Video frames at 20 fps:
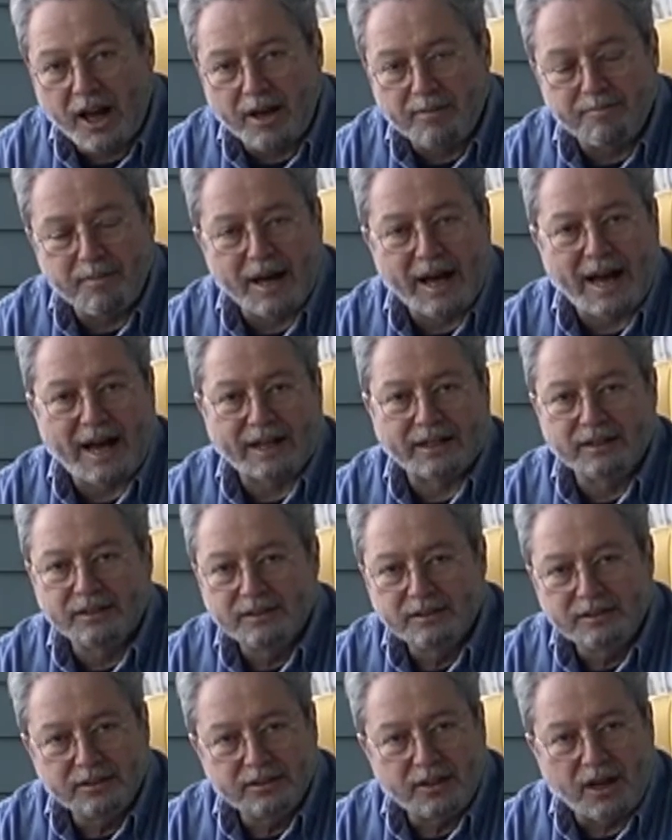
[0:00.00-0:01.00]
I'm back.
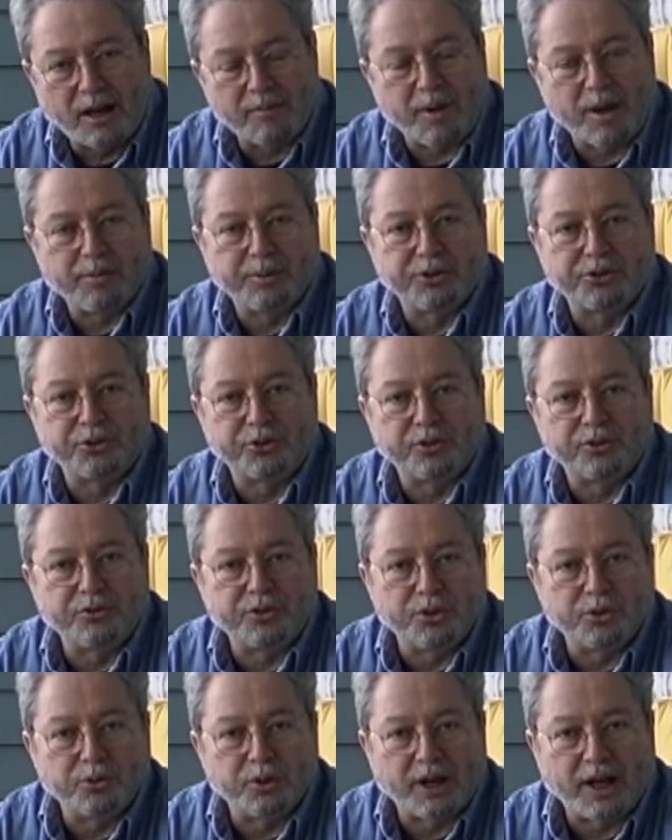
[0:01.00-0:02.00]
I'm able to
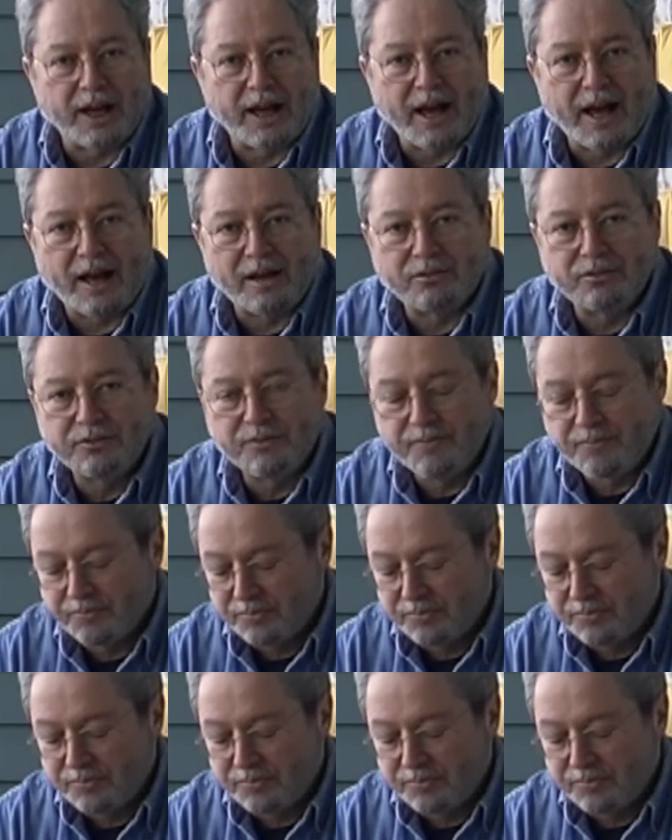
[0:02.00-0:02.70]
review what I have.